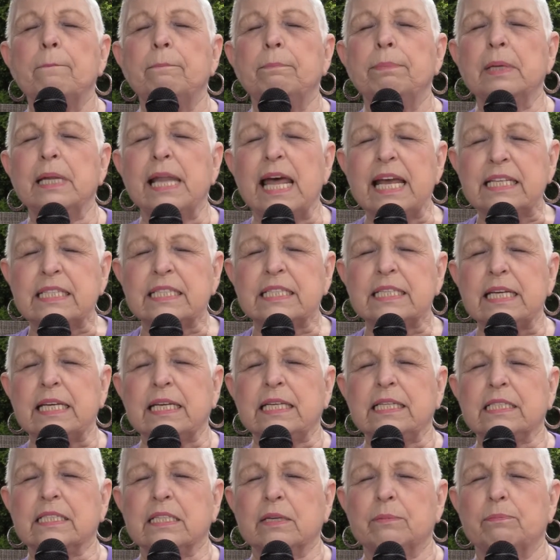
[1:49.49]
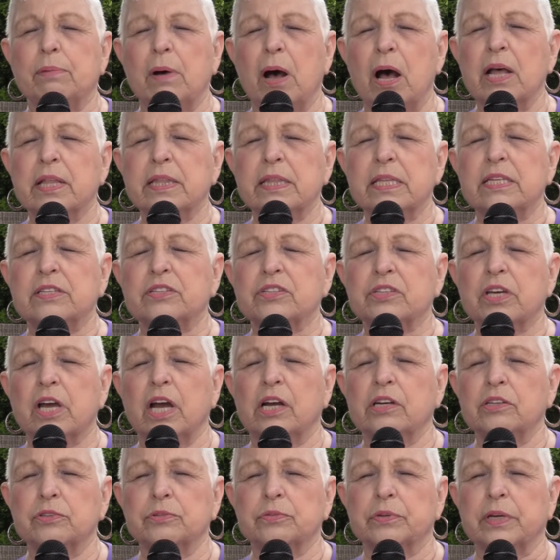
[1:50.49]
blessings upon this
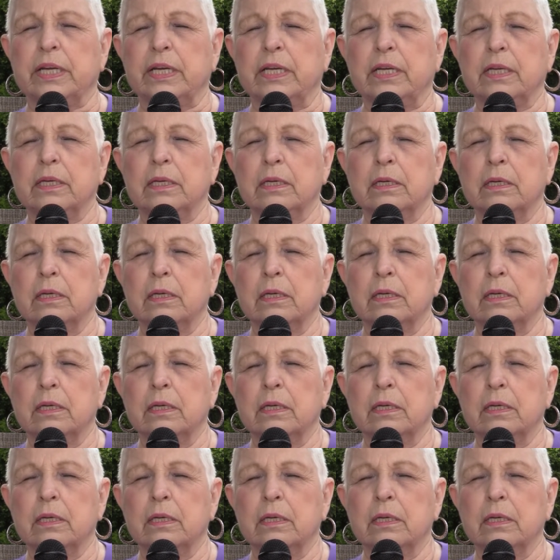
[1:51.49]
country,